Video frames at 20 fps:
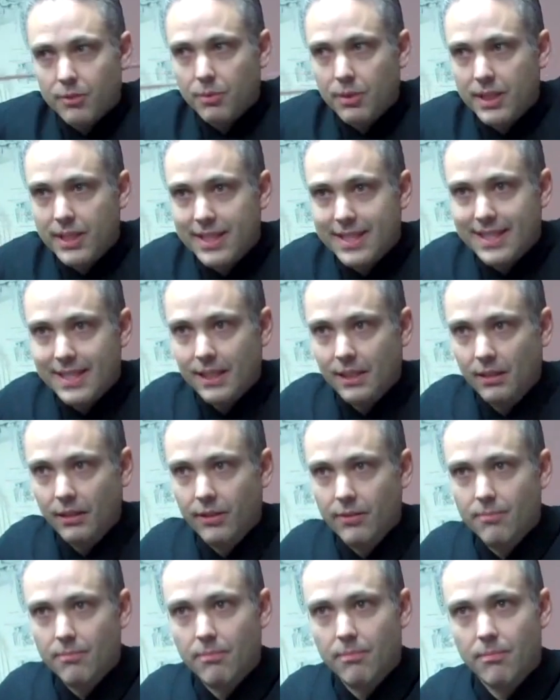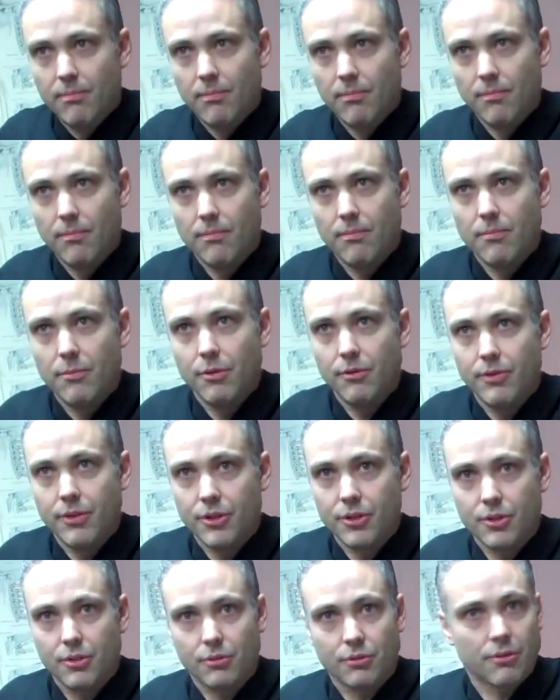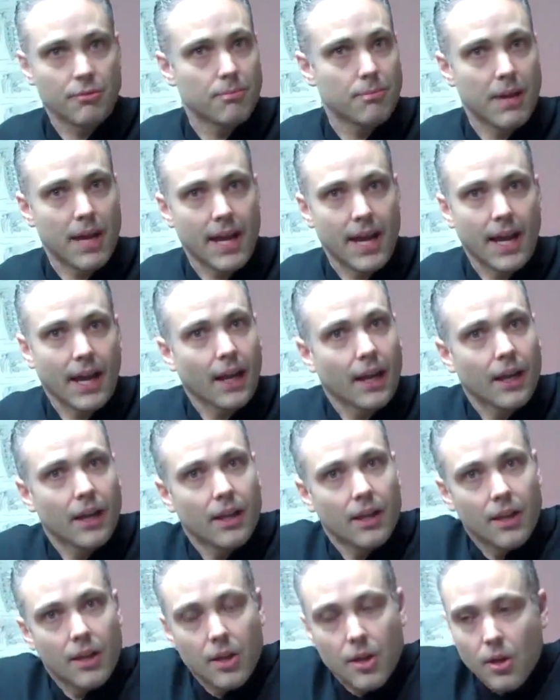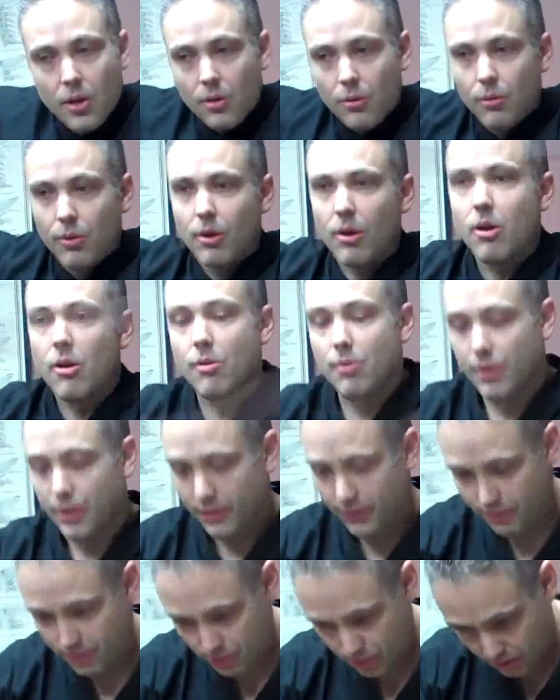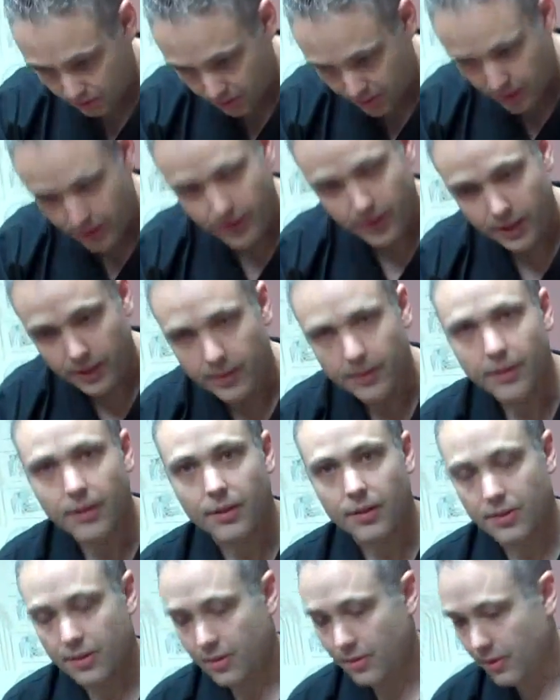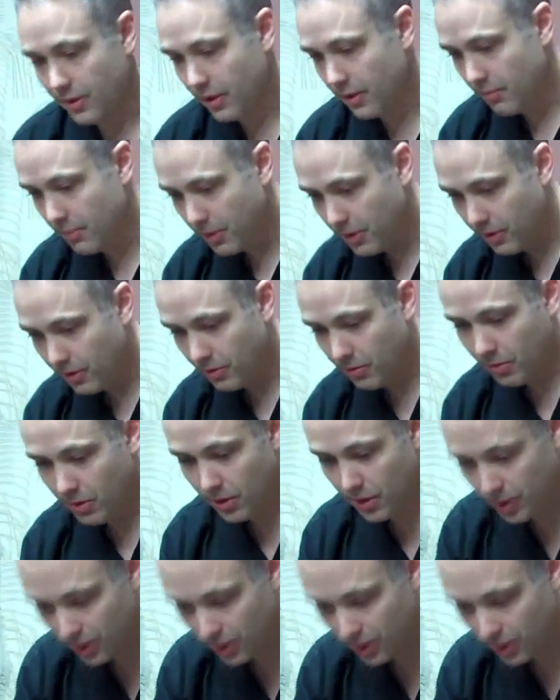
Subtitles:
because we seldom move the shoulder back. We're always forward, doing computer